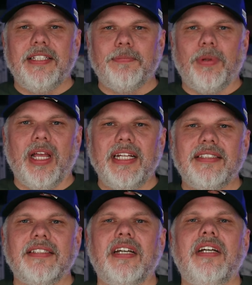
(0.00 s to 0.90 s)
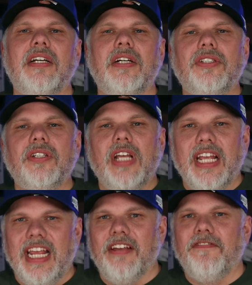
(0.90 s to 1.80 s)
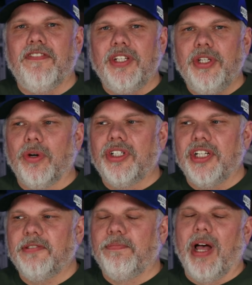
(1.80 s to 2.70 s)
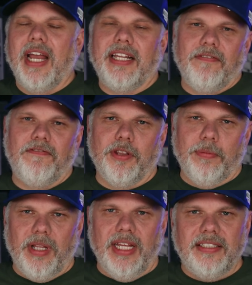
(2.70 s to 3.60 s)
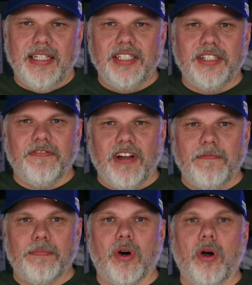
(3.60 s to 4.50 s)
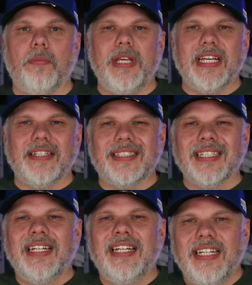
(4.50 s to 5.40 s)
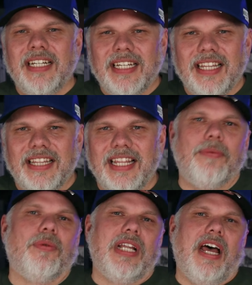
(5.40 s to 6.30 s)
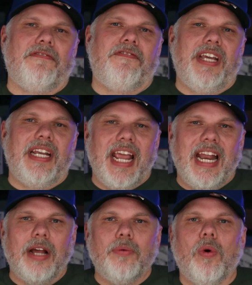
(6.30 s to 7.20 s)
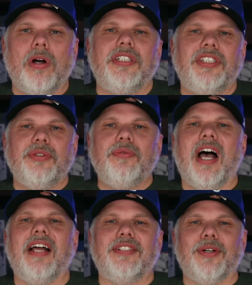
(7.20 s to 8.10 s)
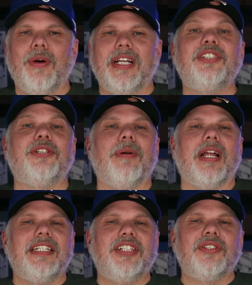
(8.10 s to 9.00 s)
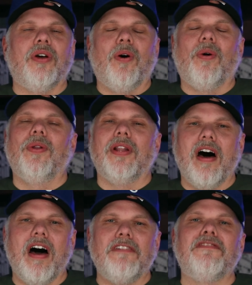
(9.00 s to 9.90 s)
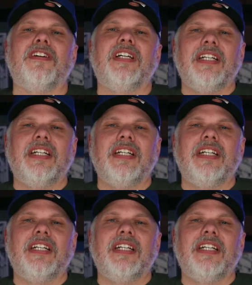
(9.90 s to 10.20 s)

these plates if you are just buying them for the PlayStation 5 Pro, because they will not fit. And I want you not to waste your money. Just hold off